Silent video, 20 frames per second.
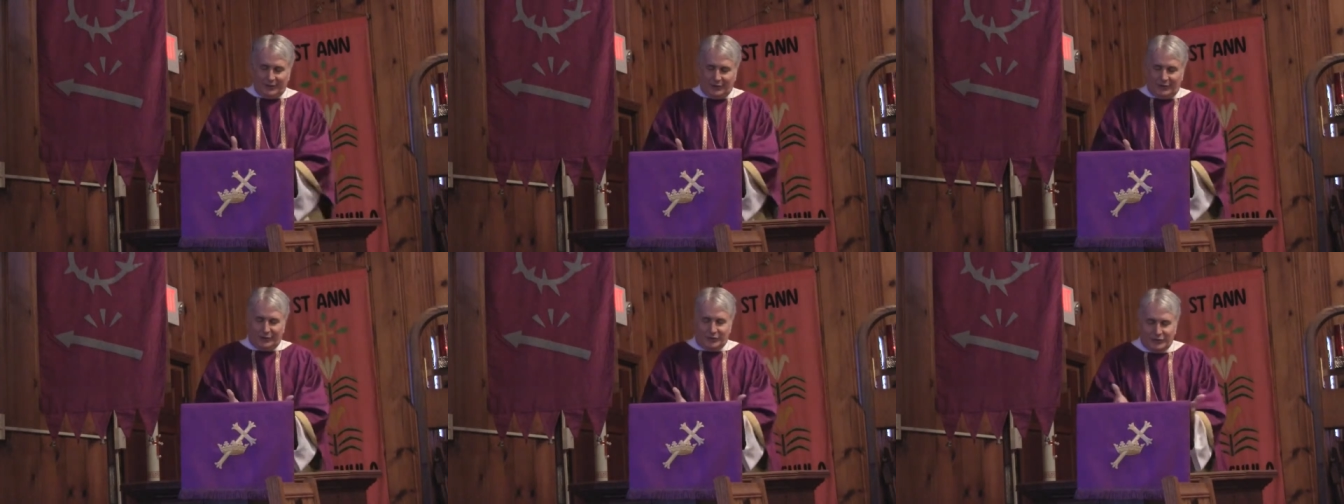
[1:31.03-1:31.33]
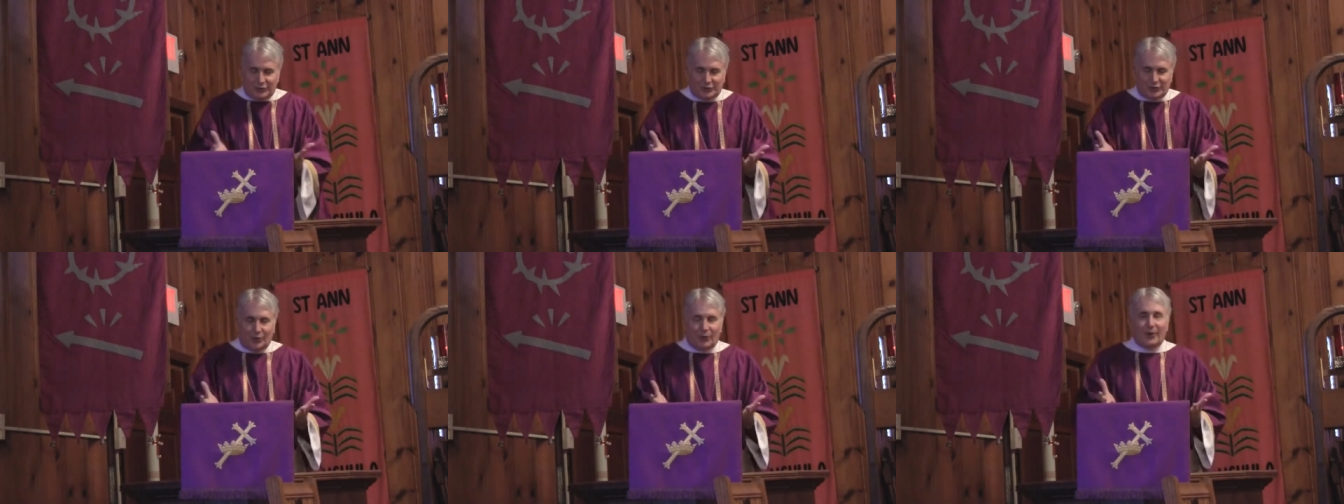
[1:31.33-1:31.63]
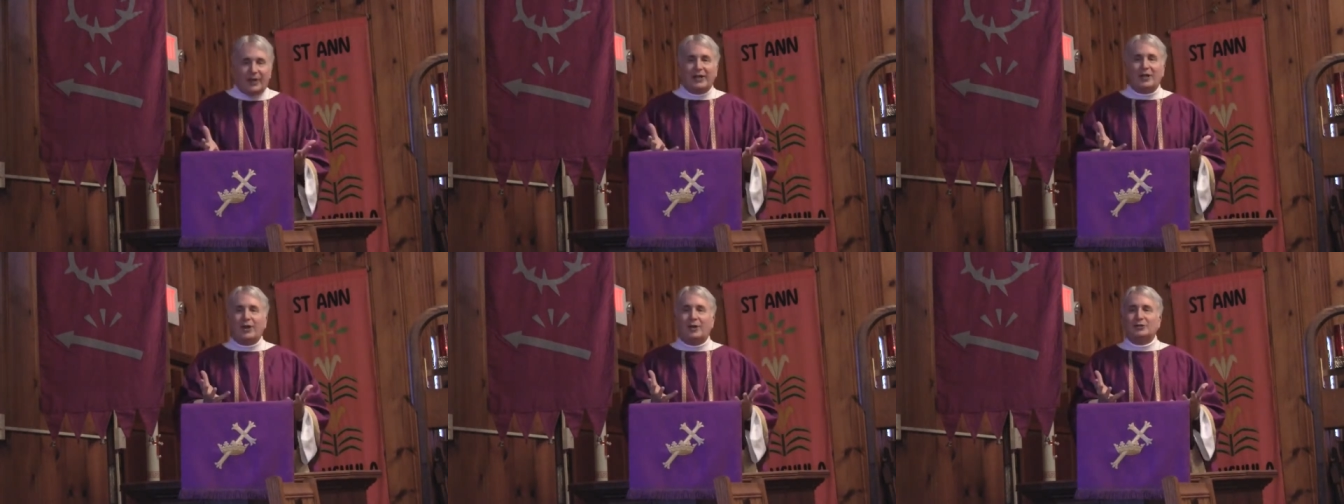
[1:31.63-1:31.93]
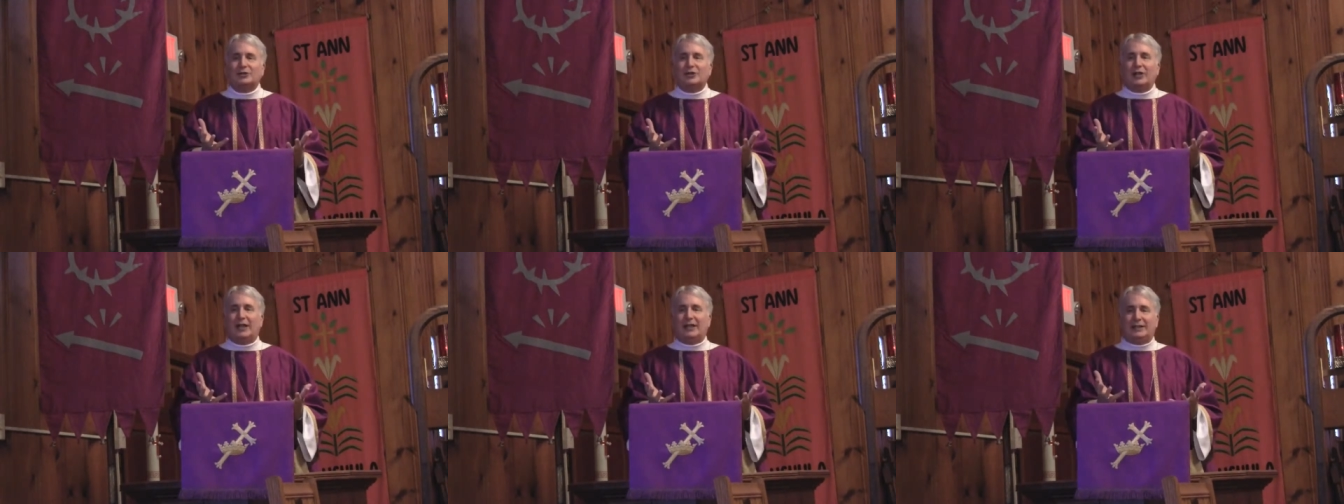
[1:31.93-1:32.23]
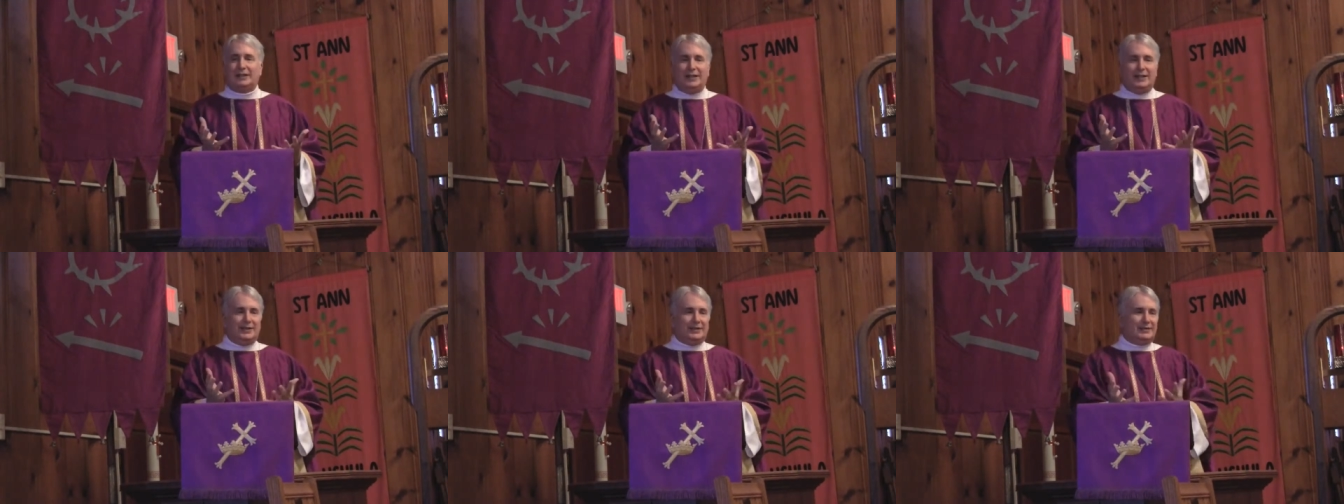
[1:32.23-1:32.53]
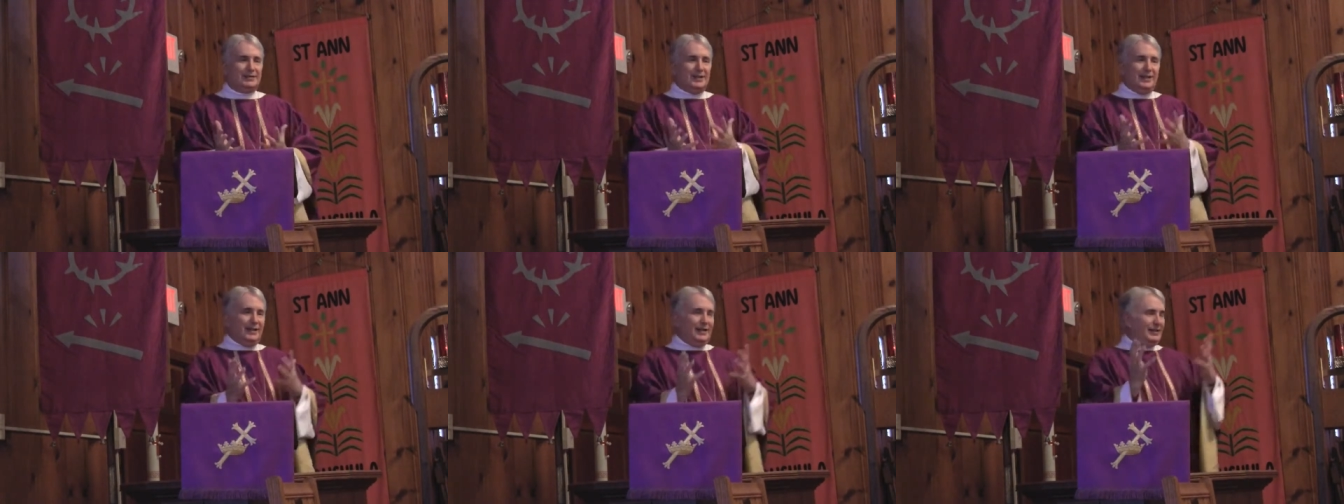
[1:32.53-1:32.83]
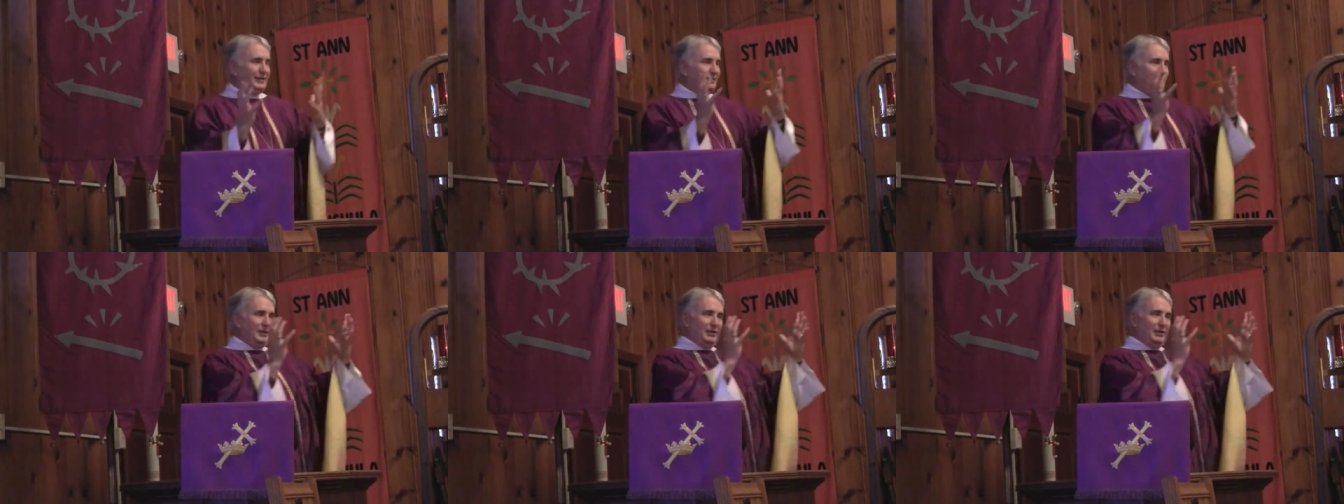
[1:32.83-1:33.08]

The story goes like this, and it,